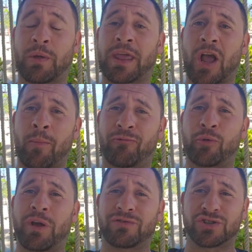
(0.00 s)
when they come
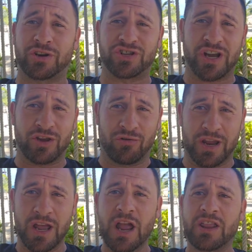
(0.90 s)
through the other side of
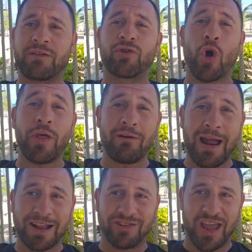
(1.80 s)
January. They've got their
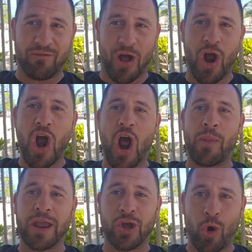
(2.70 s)
act together
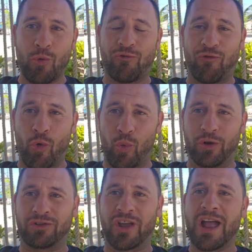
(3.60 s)
and they go
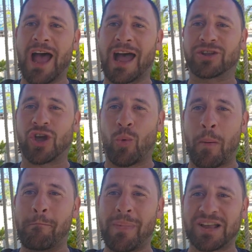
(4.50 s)
forward and go
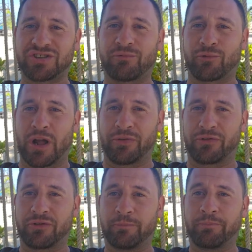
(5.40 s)
on massive
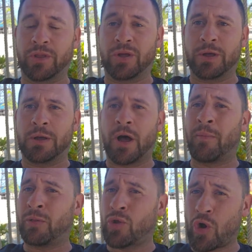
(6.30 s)
runs. I'm
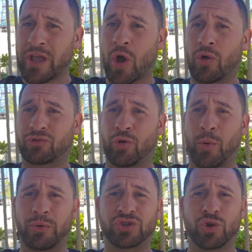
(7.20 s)
not knocking Arsenal,
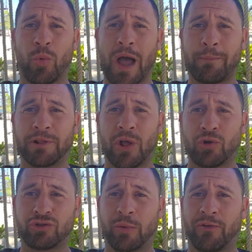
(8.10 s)
but we saw what happened
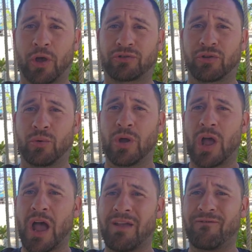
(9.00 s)
last year with Arsenal.
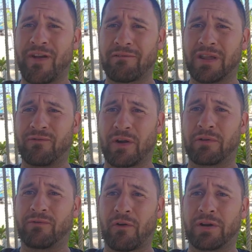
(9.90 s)
A very
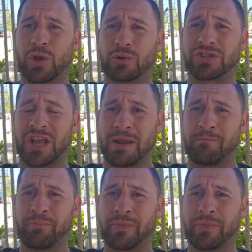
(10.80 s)
good team